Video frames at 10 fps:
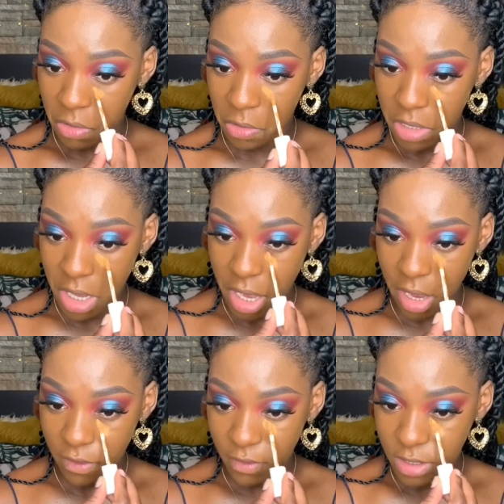all the
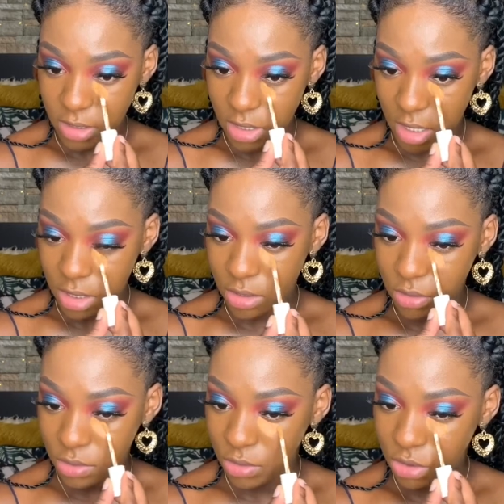areas that I
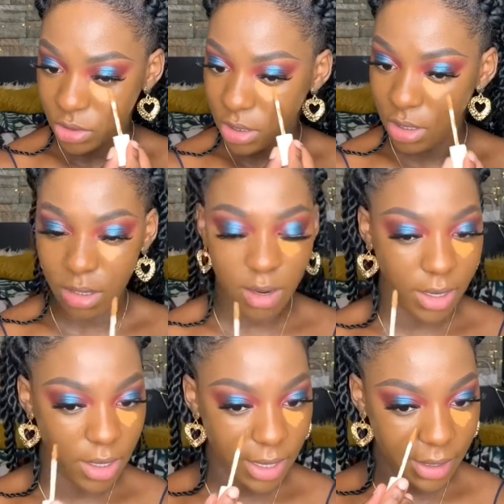usually
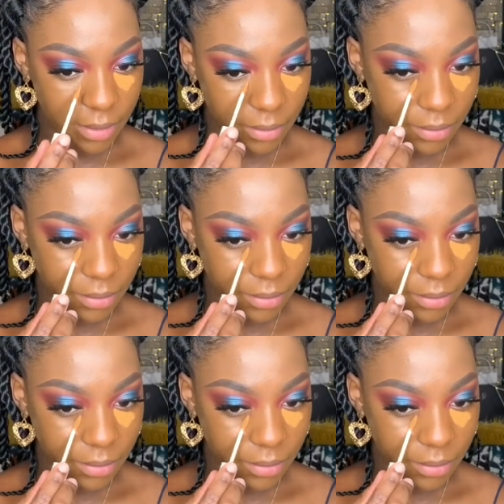highlight.